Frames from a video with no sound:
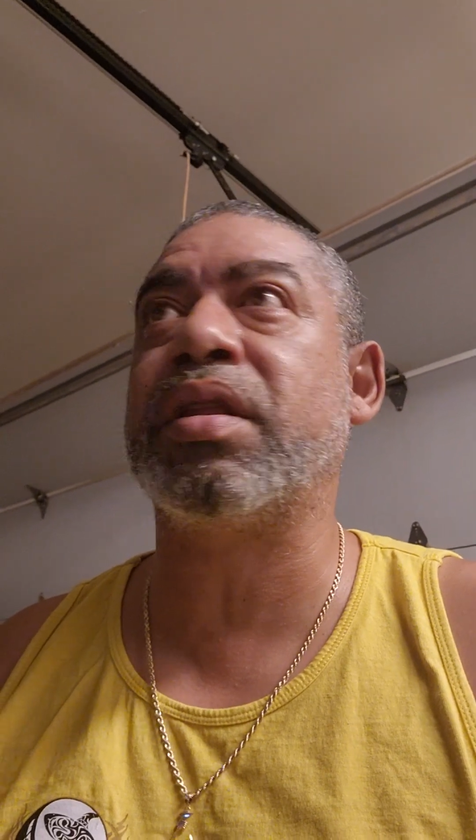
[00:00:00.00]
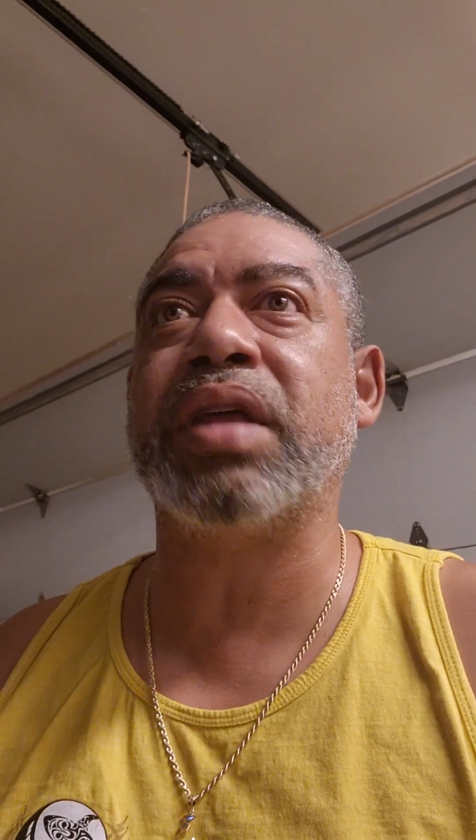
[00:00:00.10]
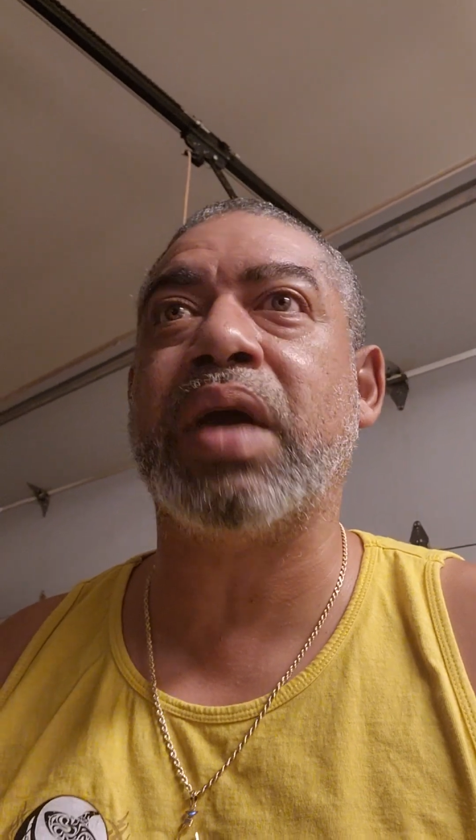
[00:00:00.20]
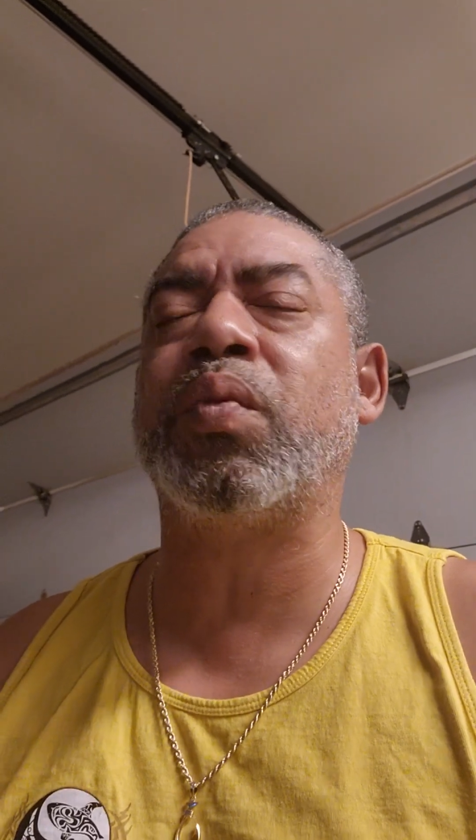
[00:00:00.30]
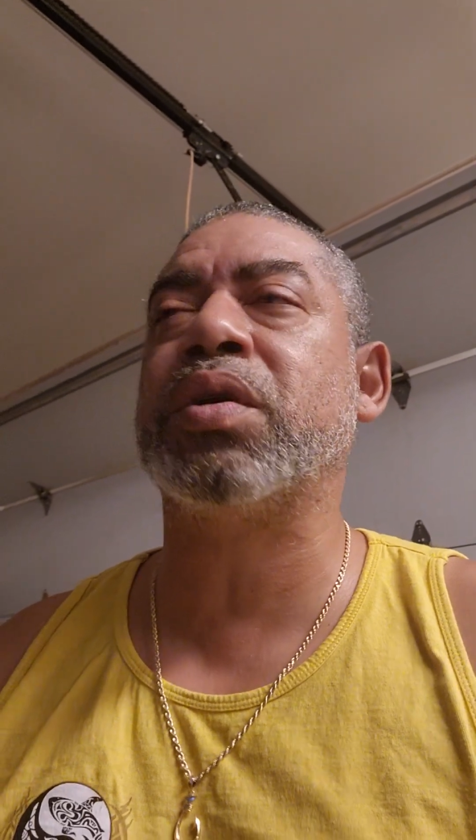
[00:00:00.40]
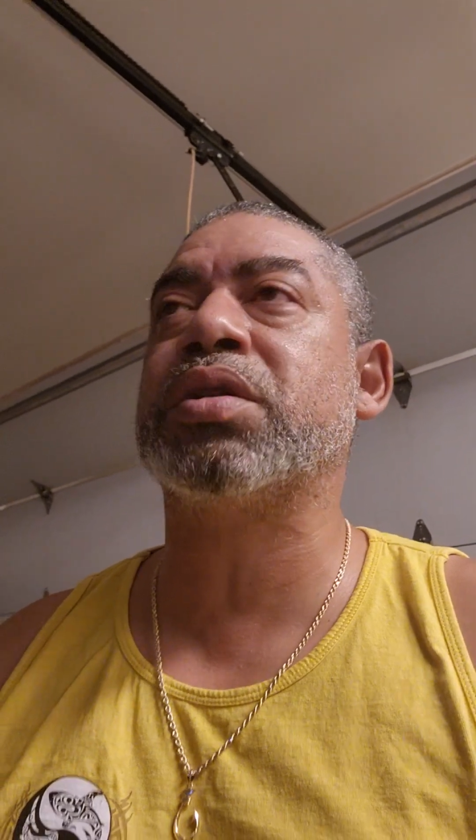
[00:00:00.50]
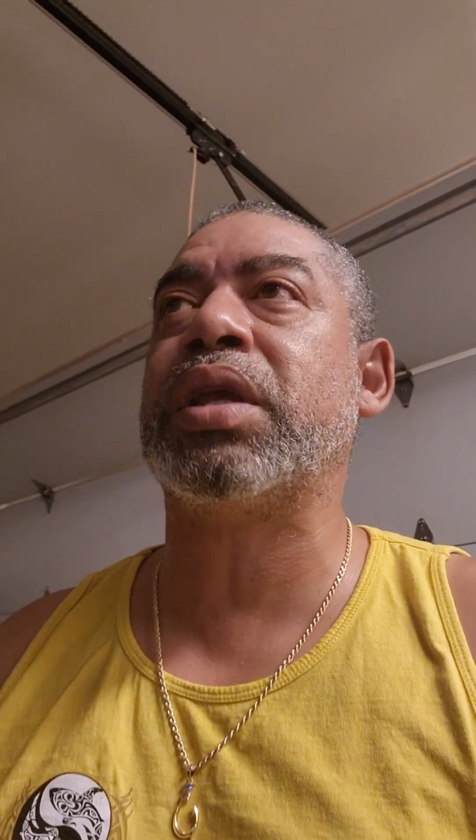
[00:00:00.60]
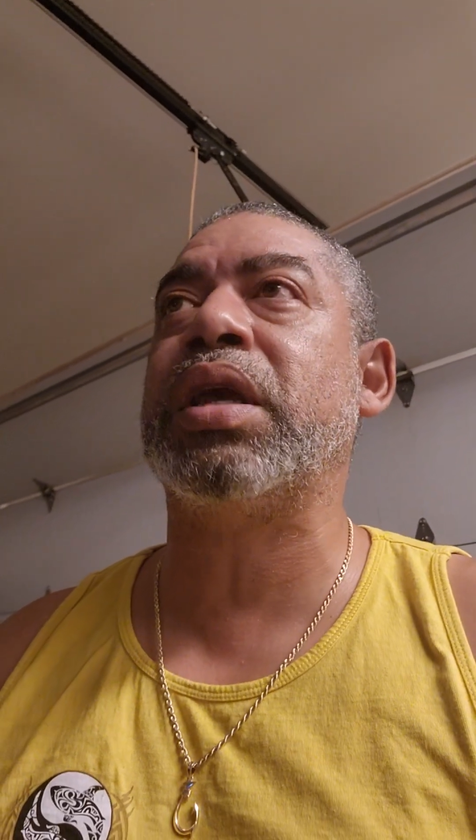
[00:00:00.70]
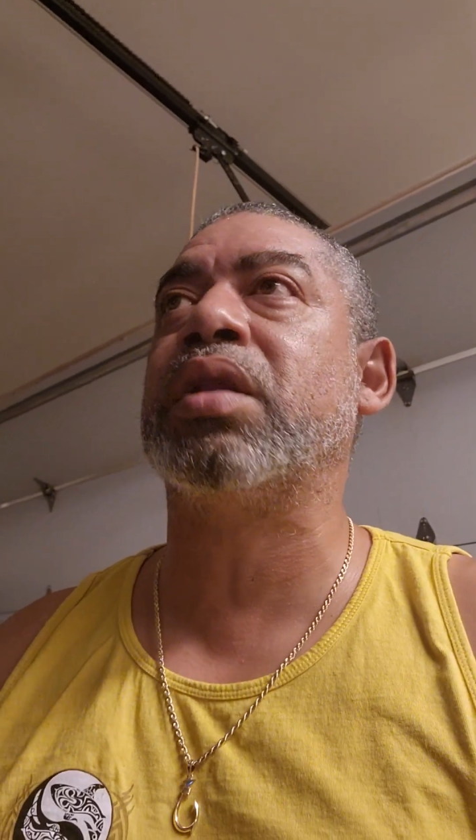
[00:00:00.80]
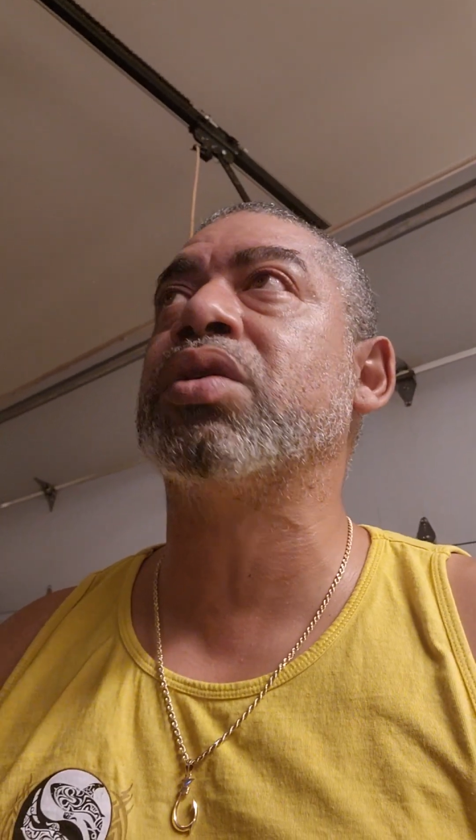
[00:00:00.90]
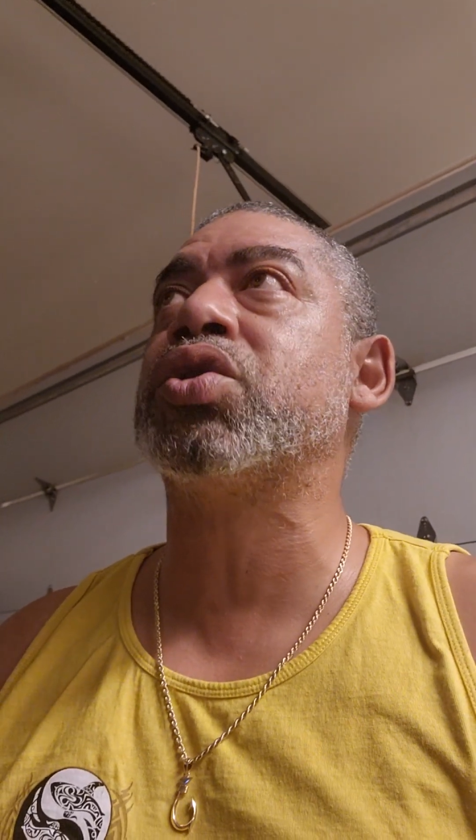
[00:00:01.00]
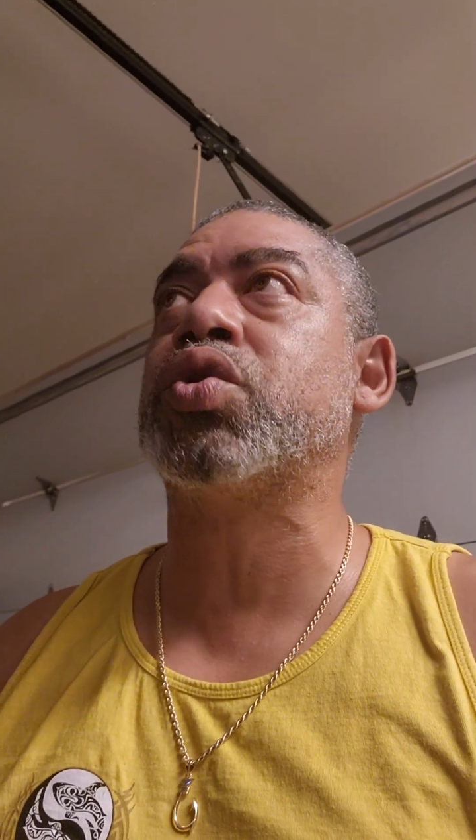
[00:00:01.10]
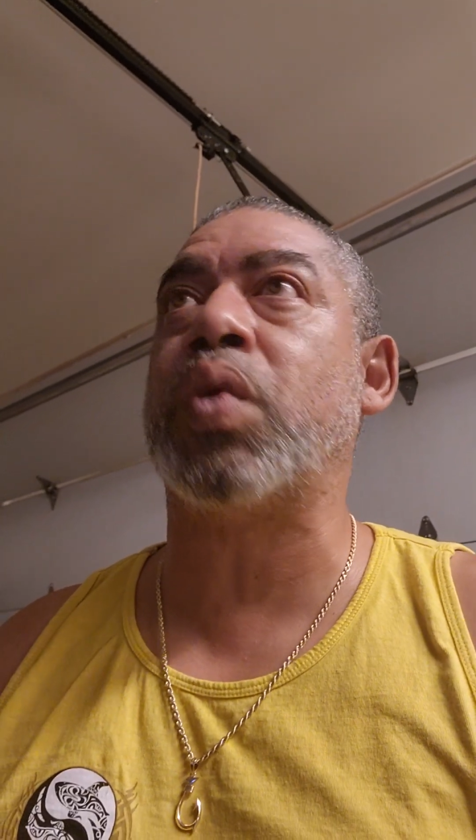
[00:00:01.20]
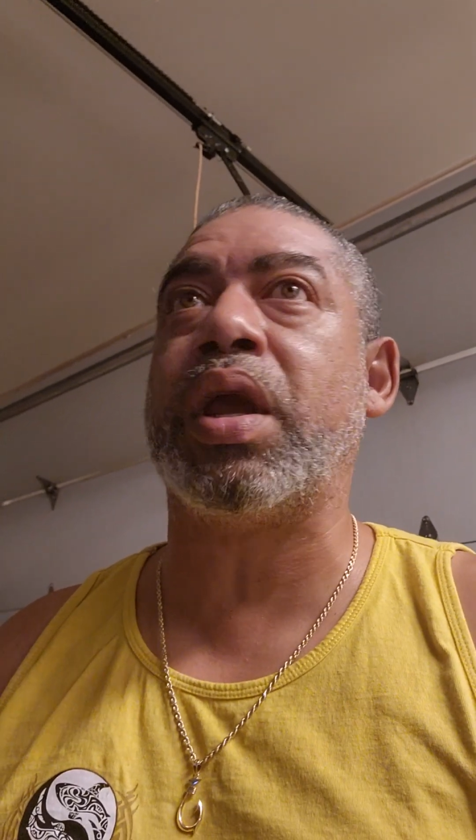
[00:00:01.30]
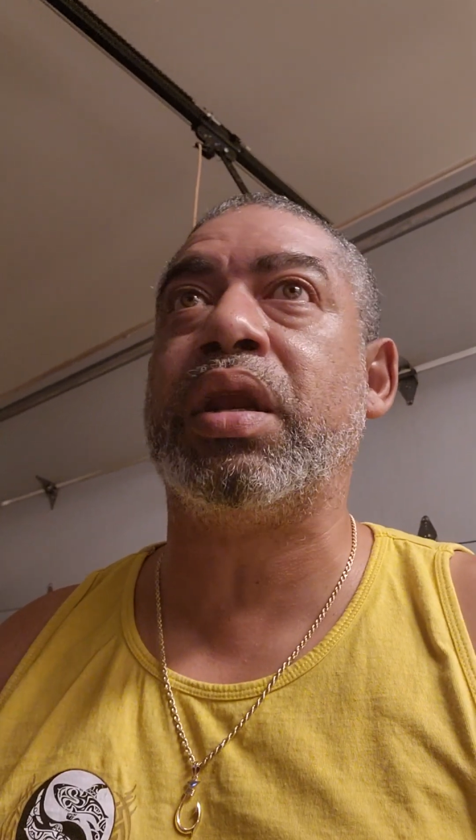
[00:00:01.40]
that was
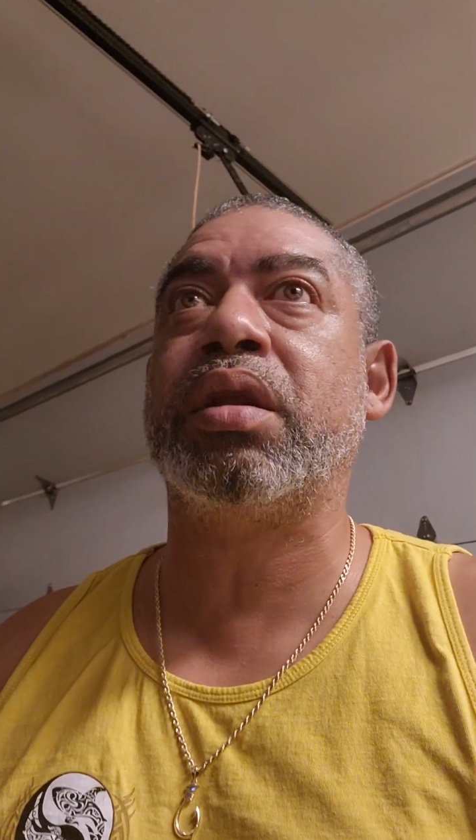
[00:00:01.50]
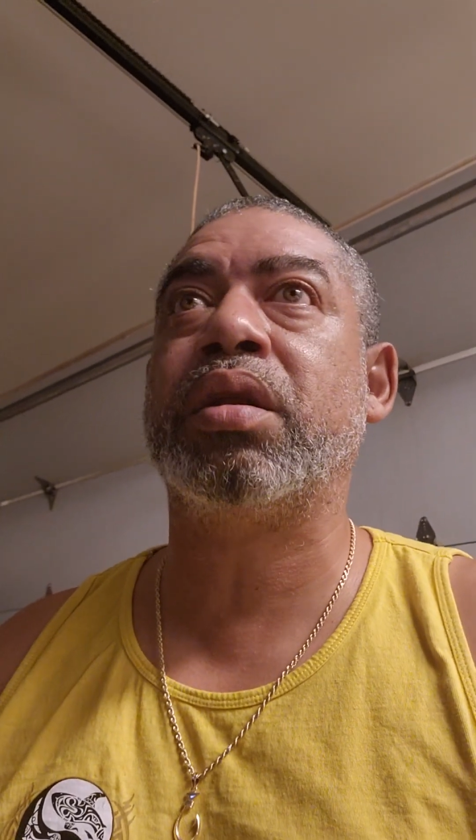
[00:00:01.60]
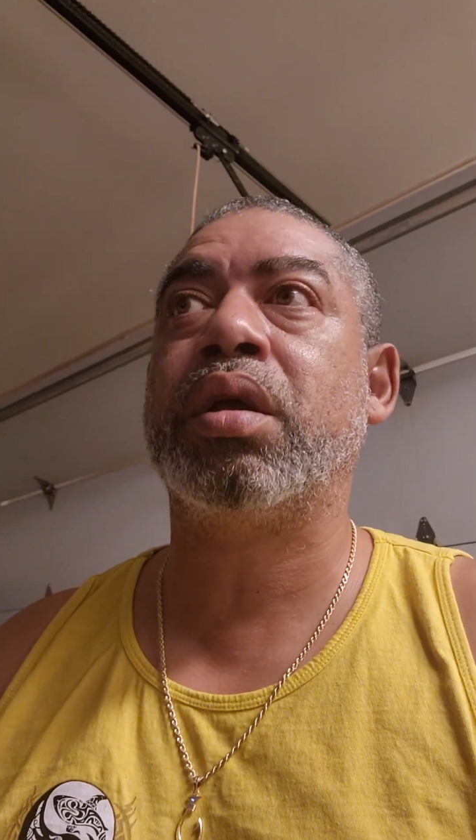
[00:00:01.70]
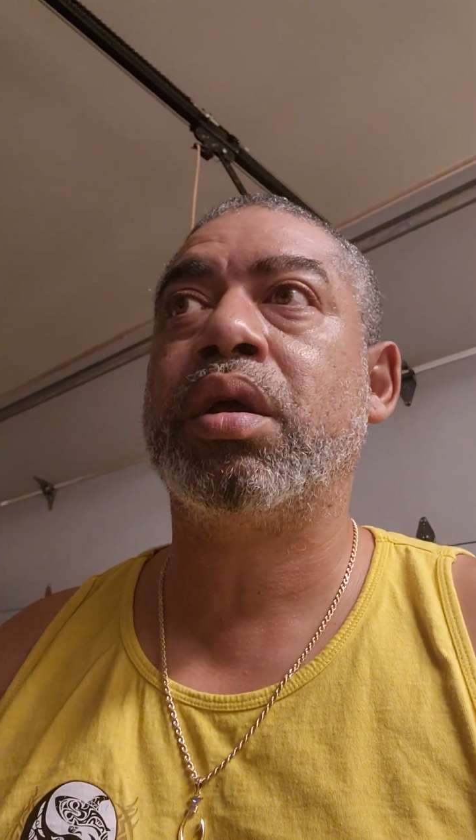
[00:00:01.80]
illustrated